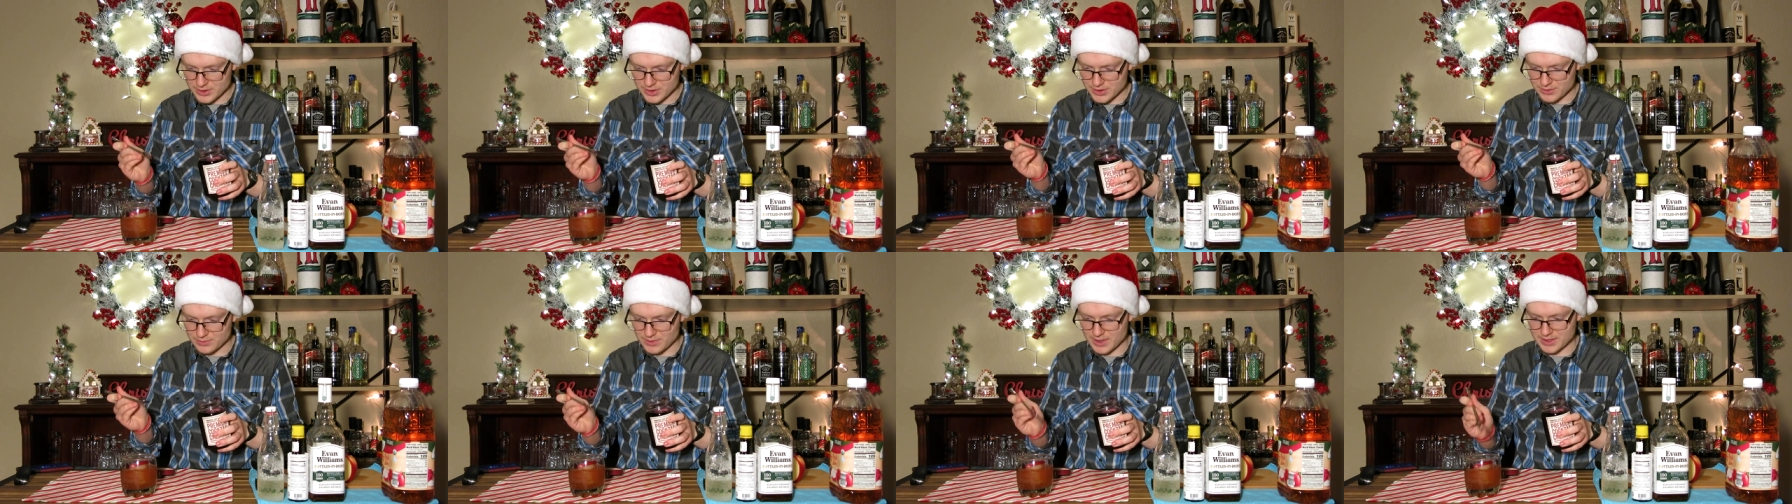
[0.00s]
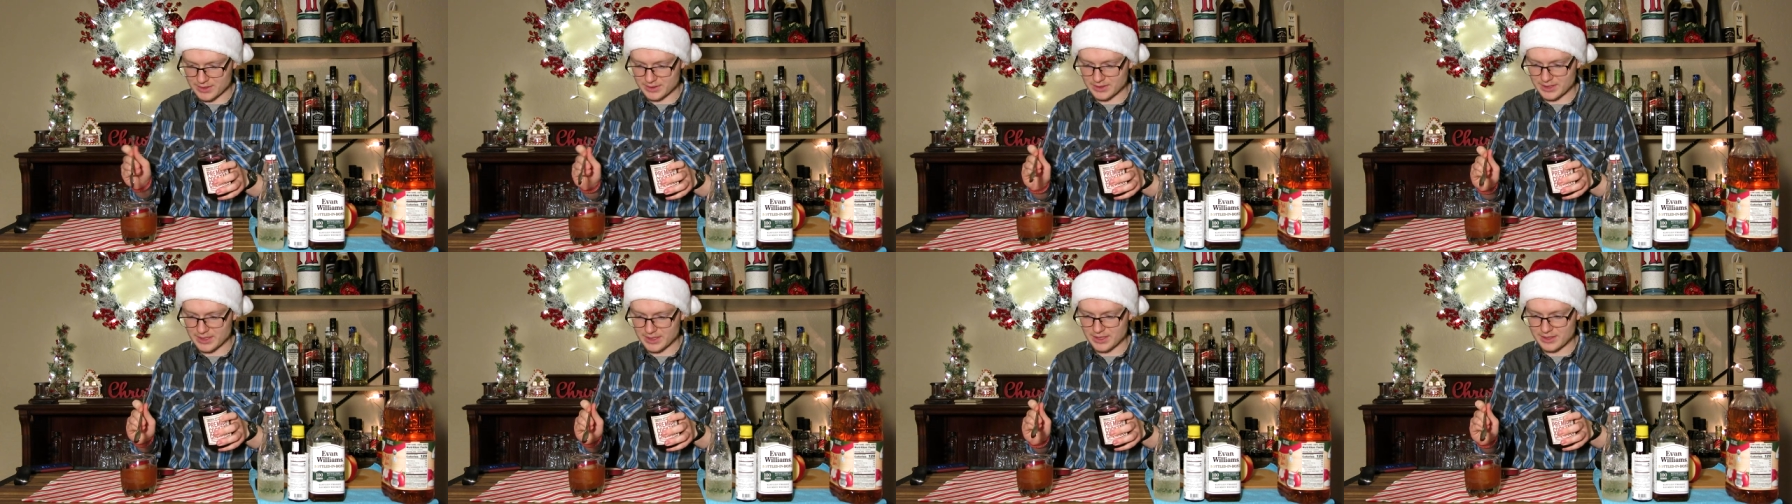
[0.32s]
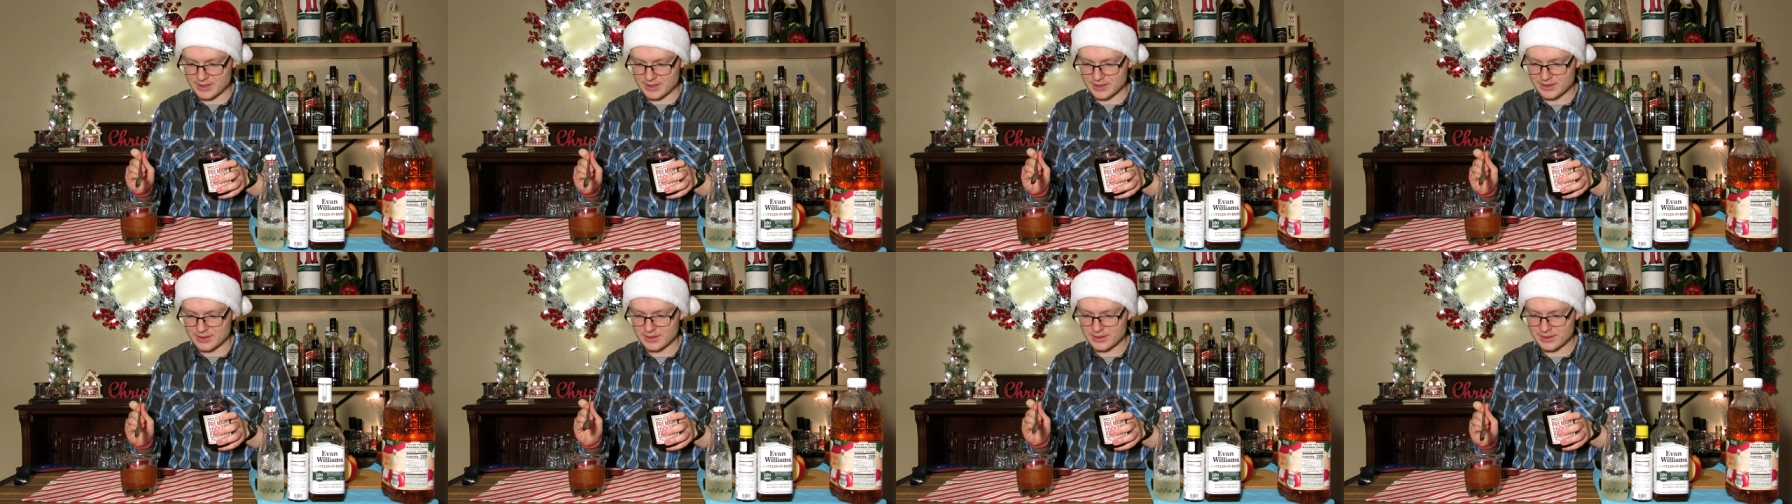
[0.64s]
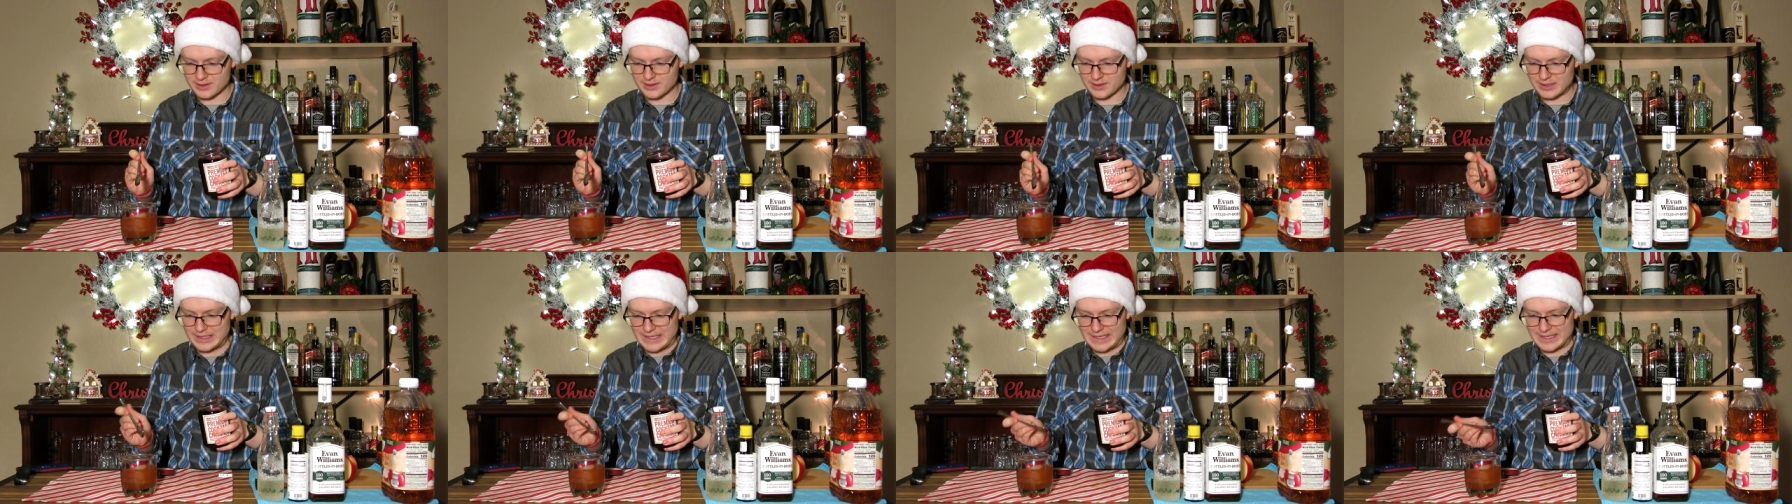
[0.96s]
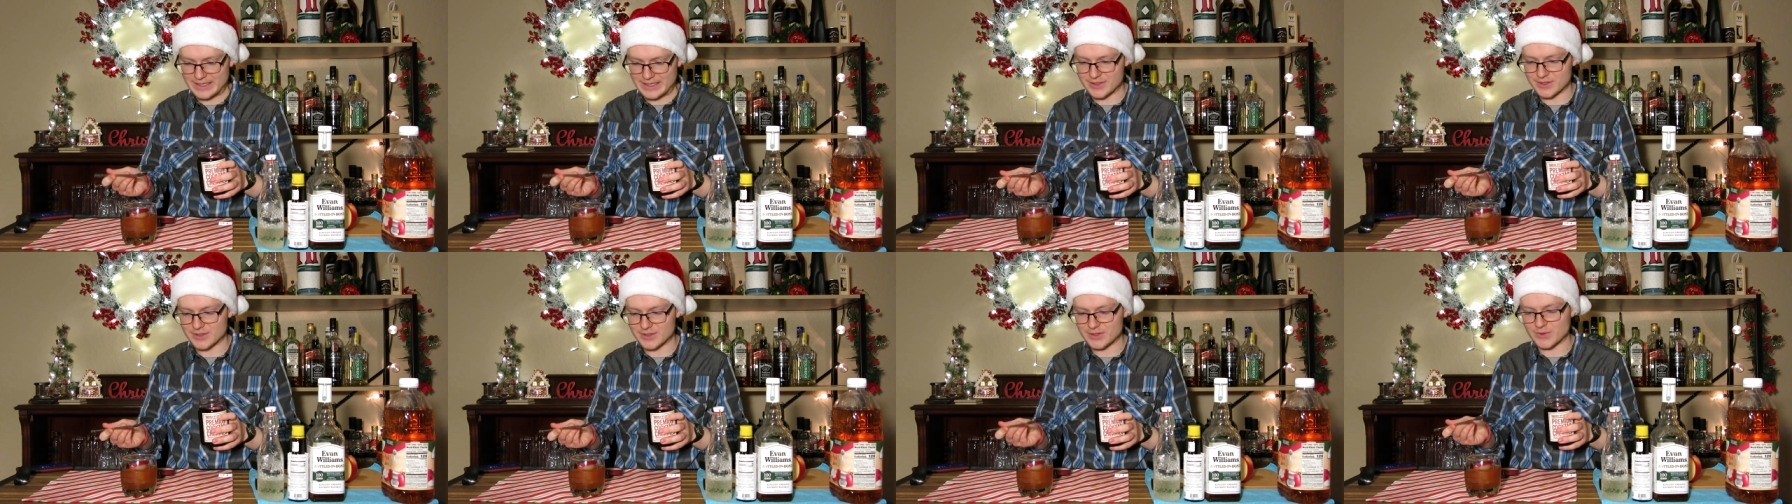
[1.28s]
directly
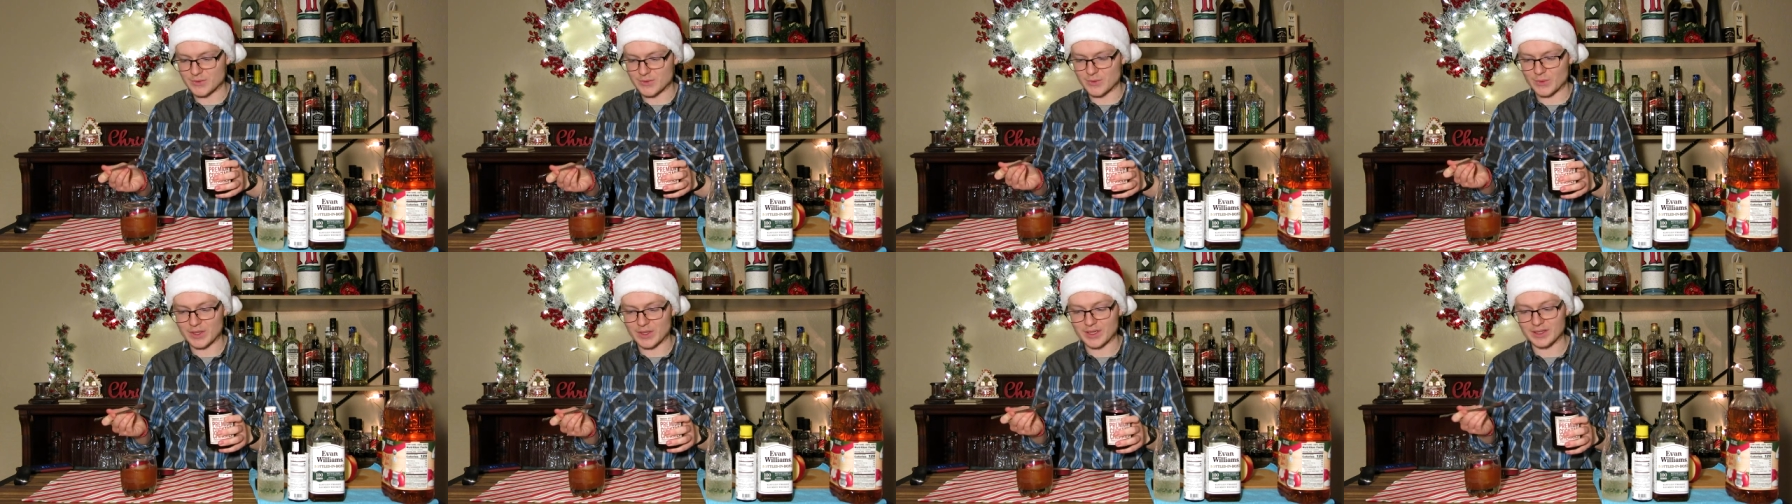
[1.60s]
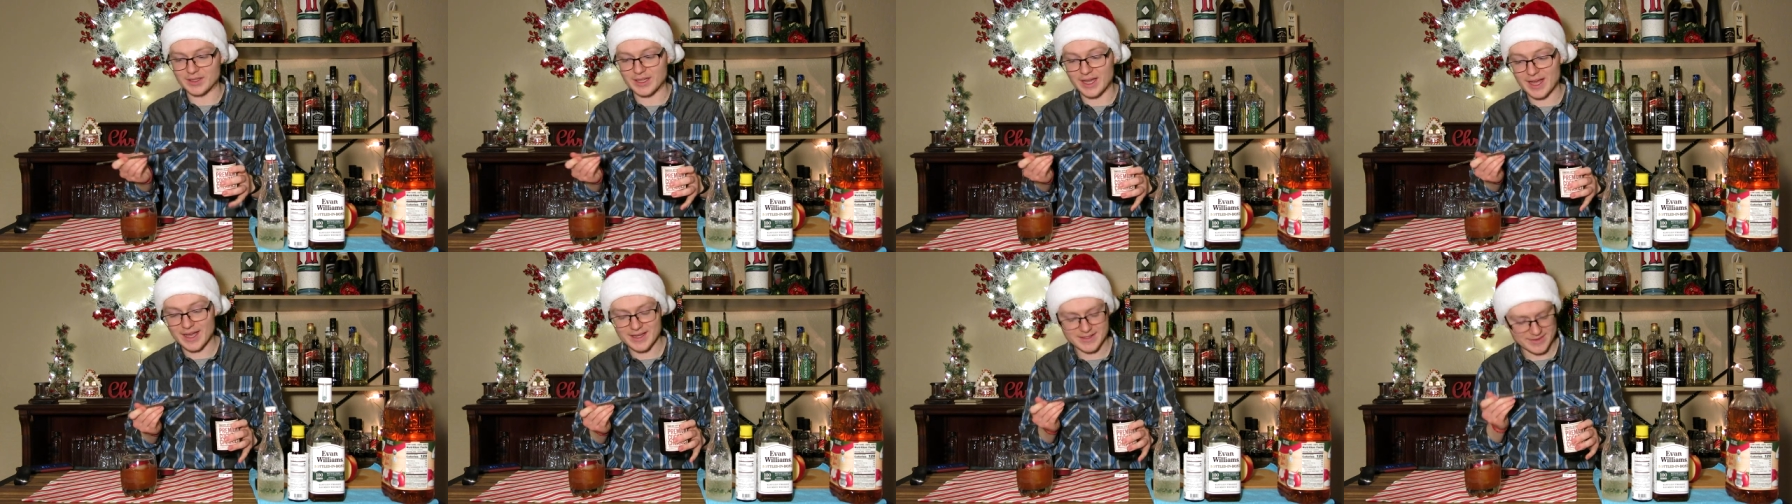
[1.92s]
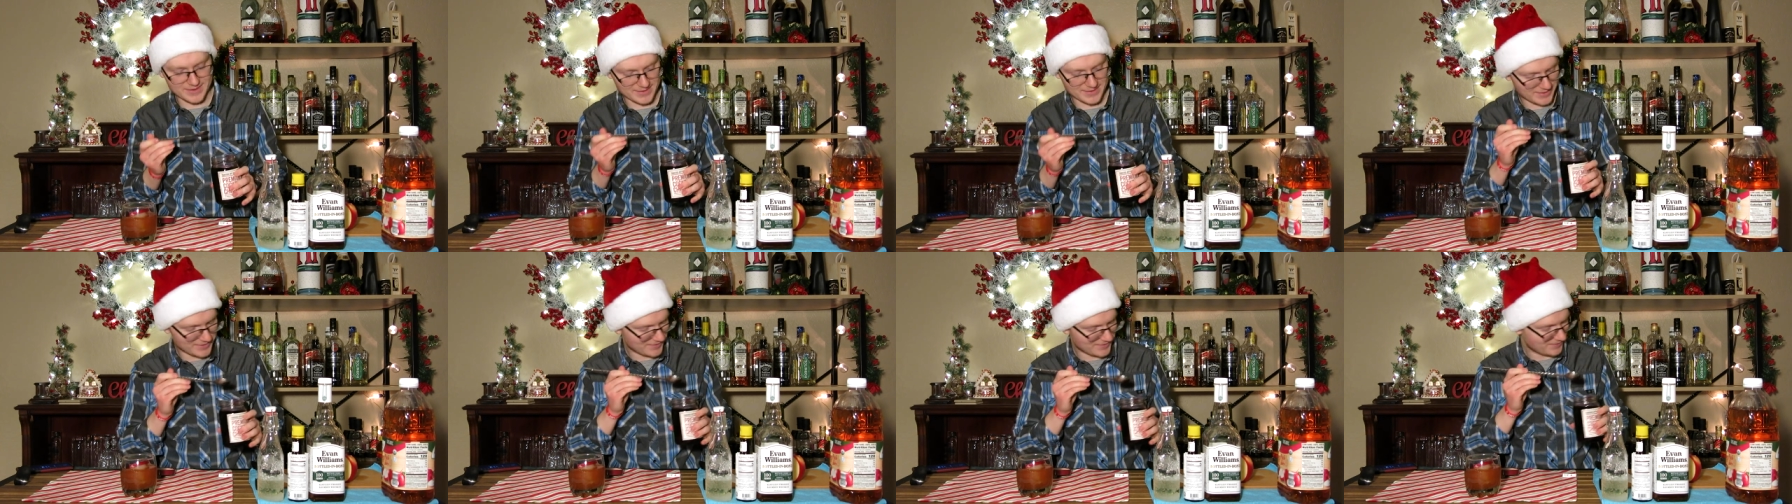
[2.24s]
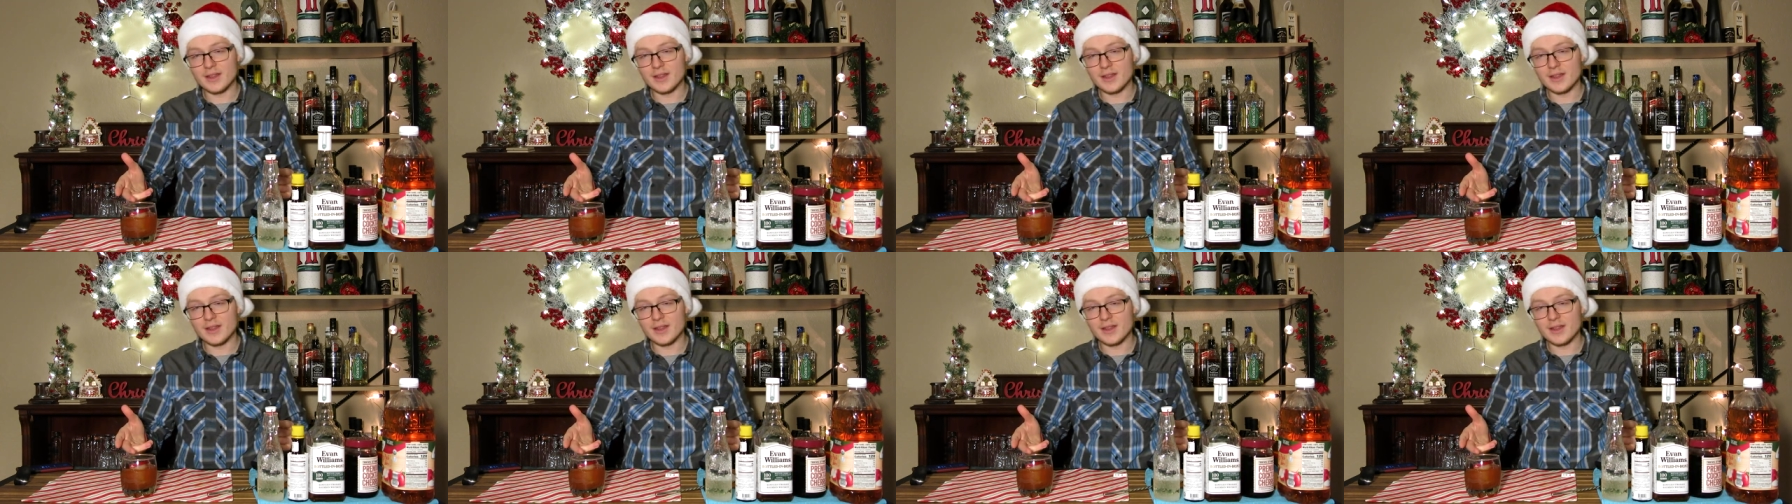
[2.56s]
into the glass.